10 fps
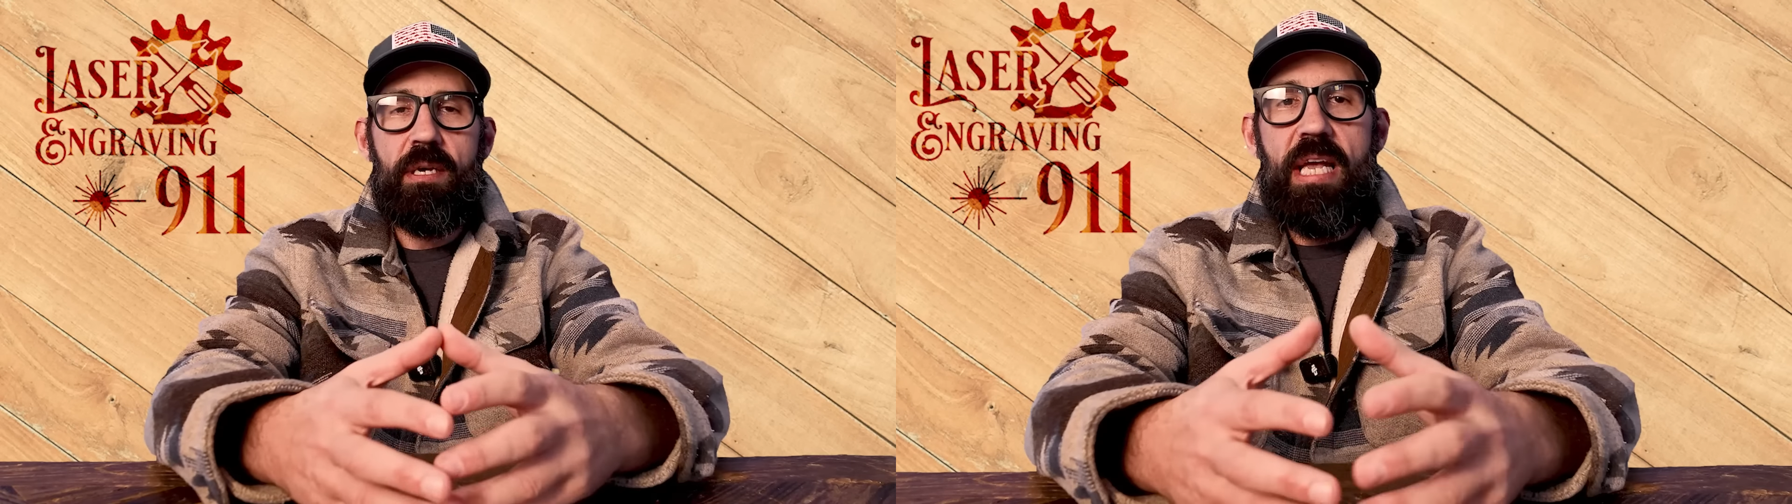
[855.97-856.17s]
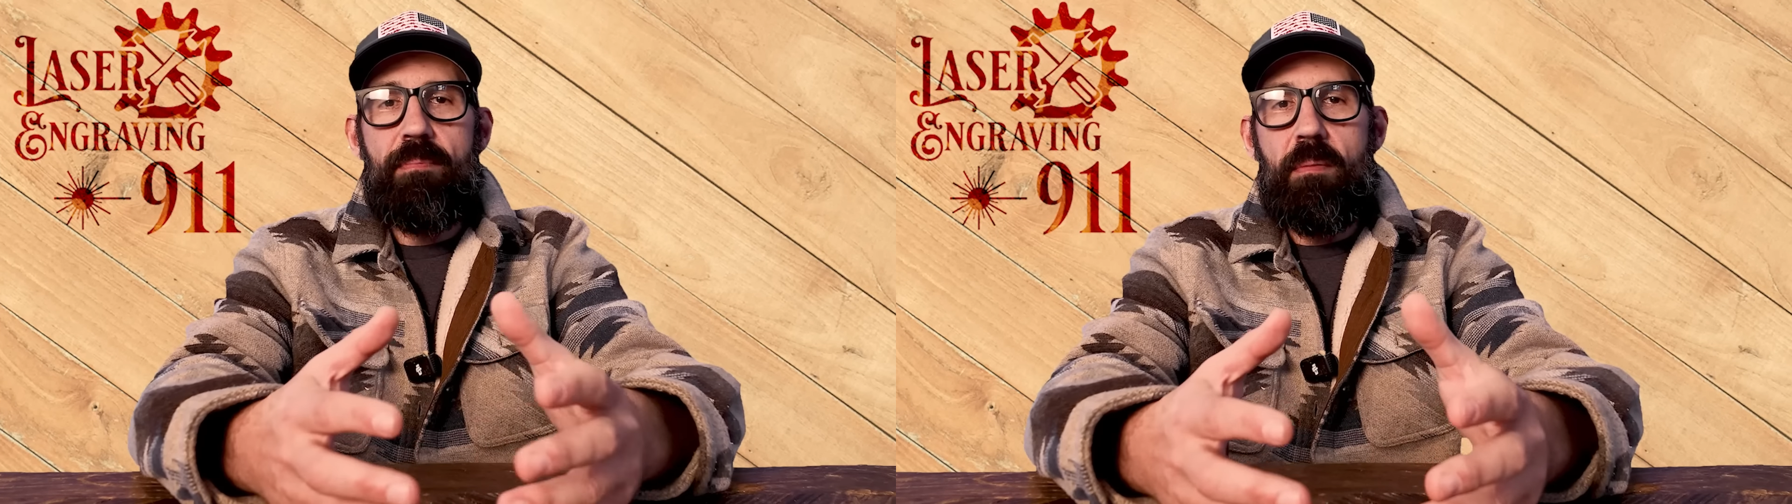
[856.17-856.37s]

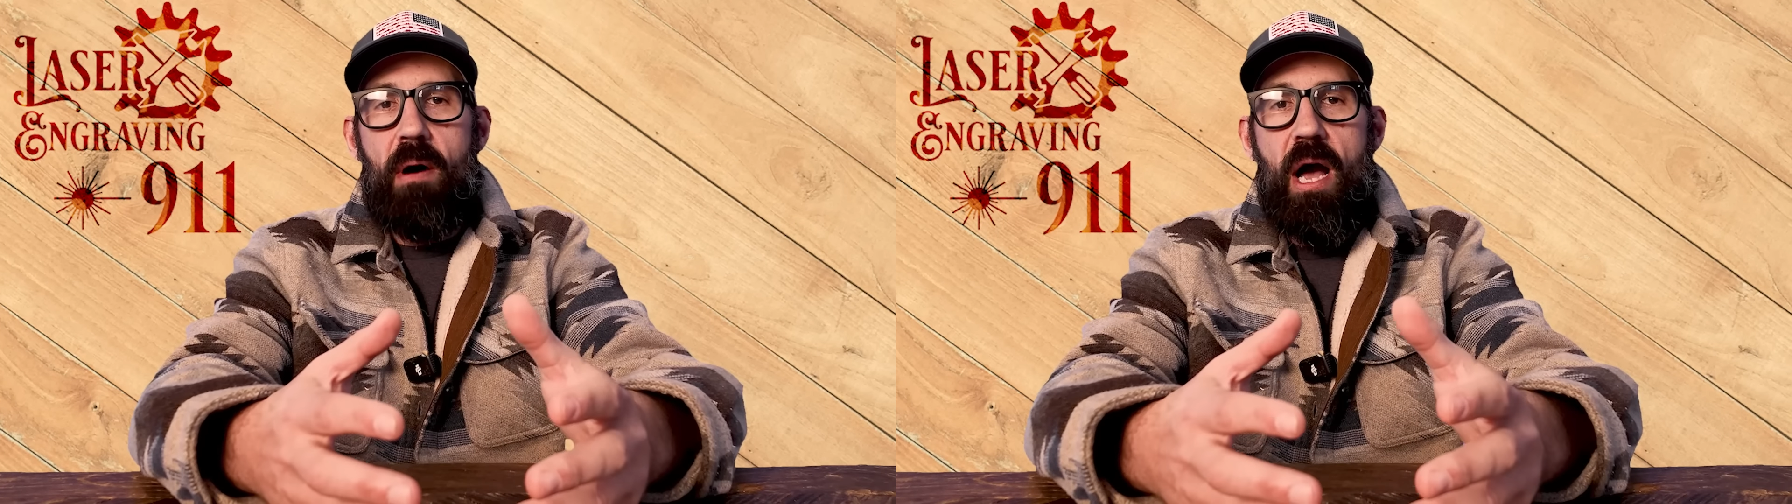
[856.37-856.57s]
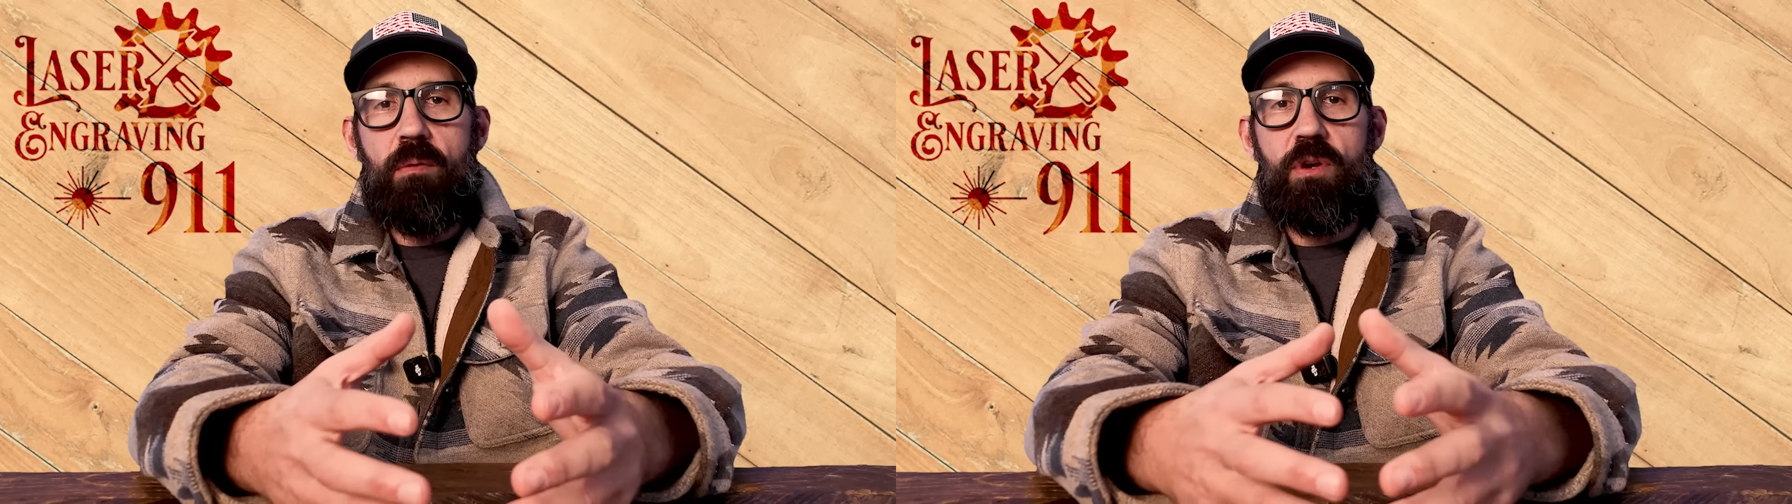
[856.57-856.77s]
Keep in
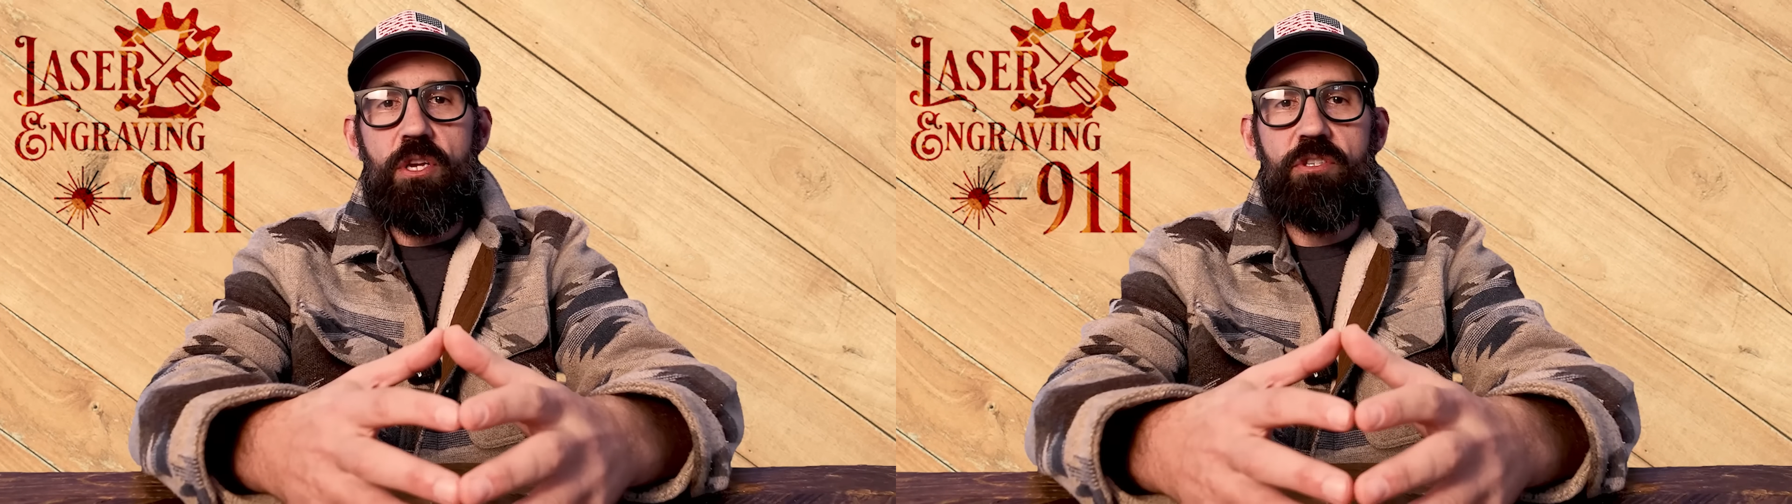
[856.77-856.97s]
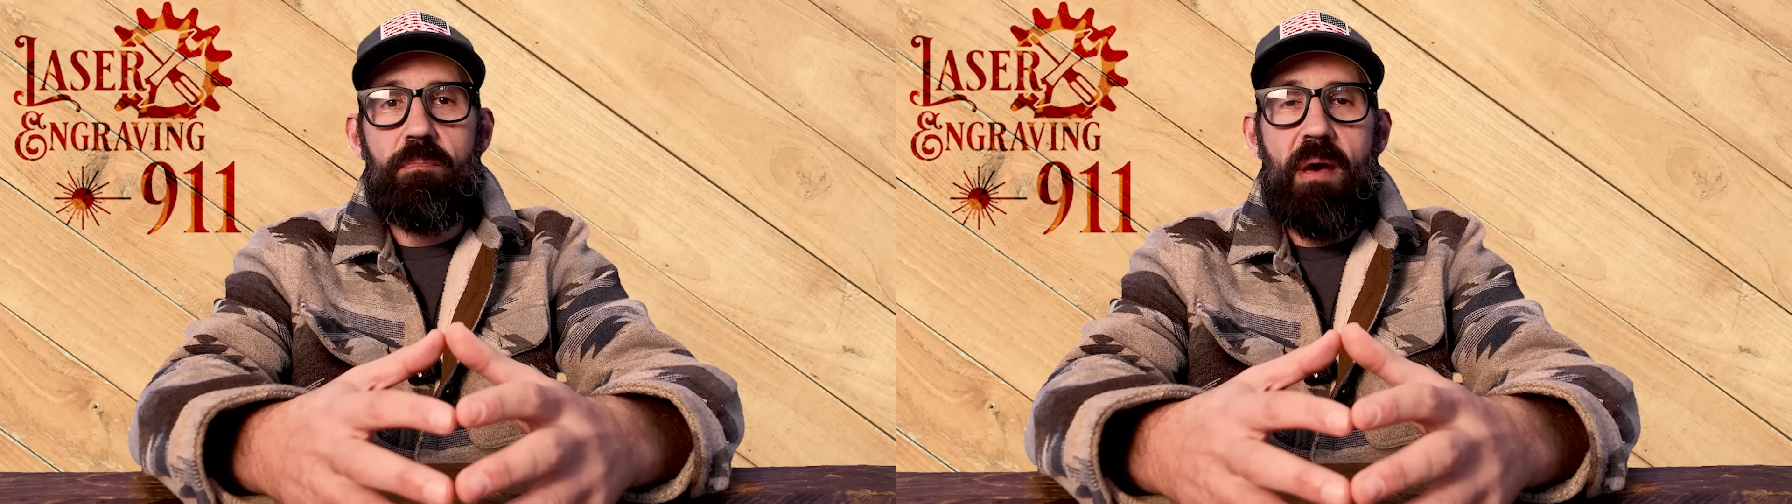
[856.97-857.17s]
mind, when
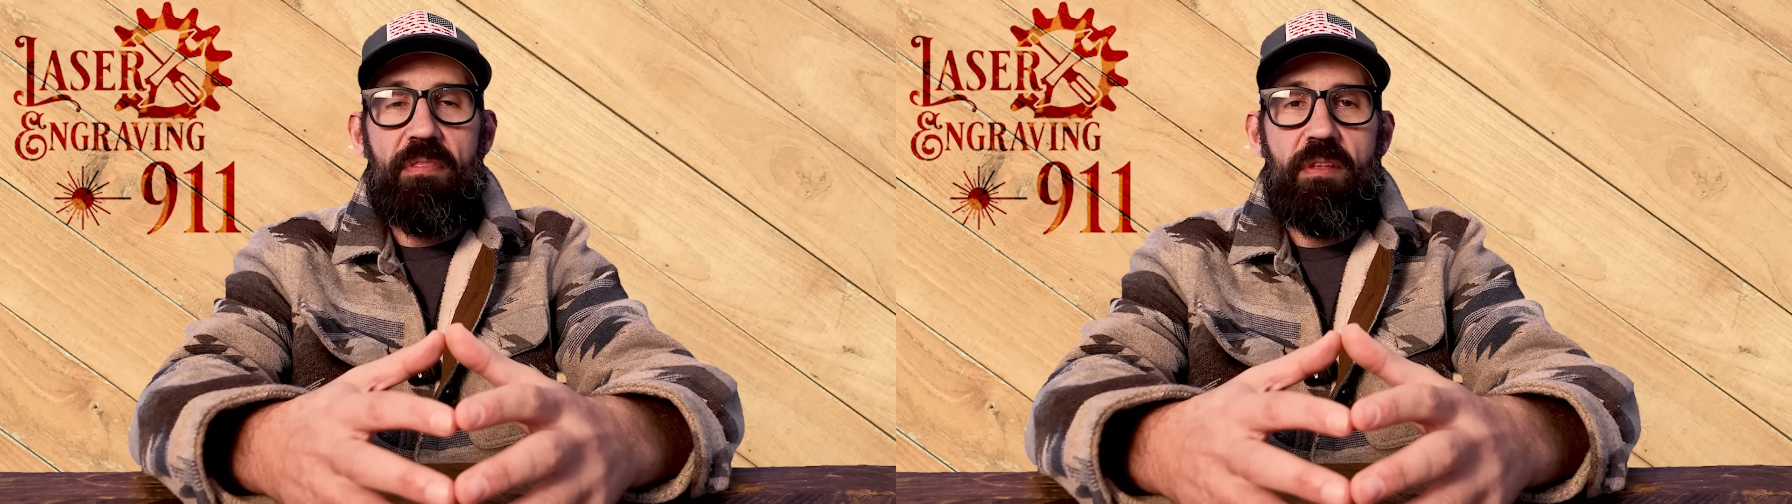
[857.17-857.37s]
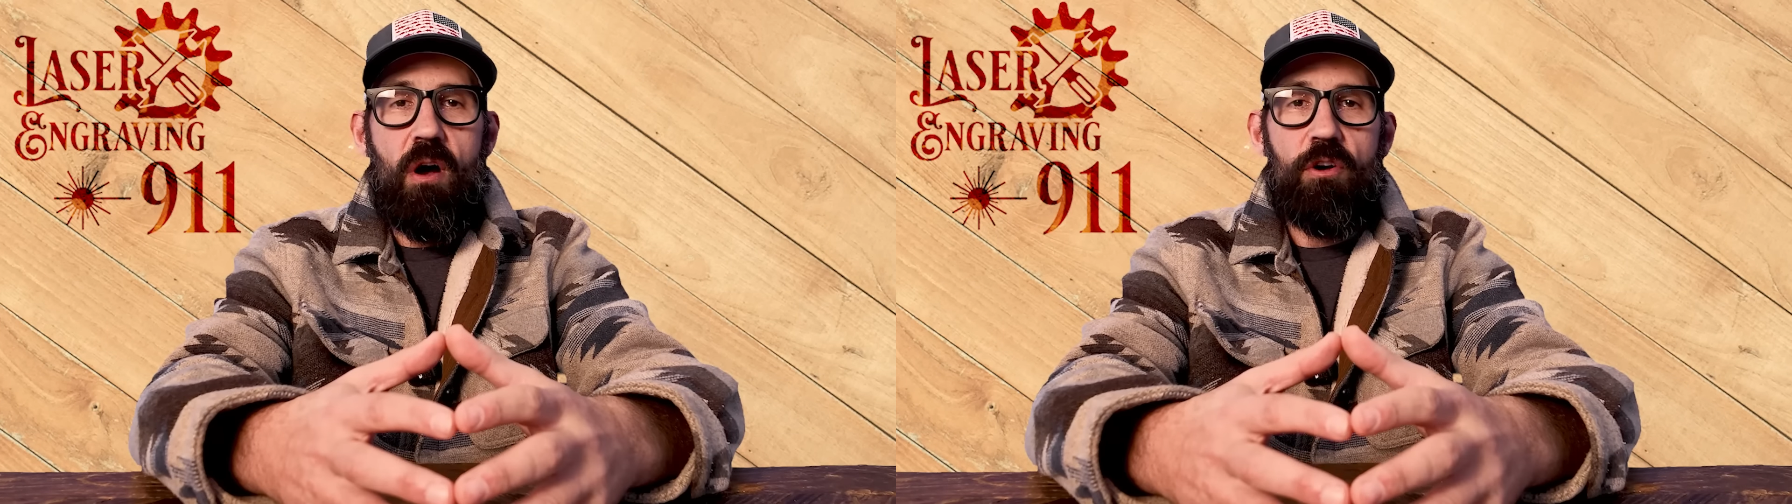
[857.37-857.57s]
using
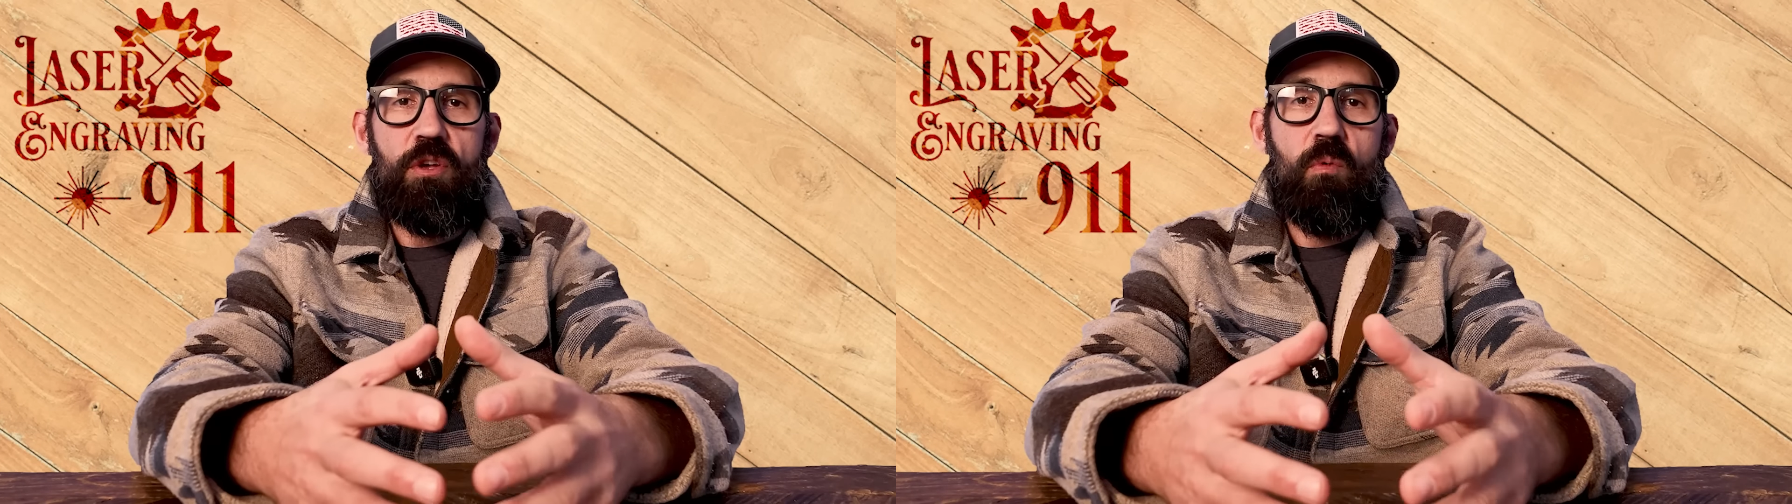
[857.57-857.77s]
methanol,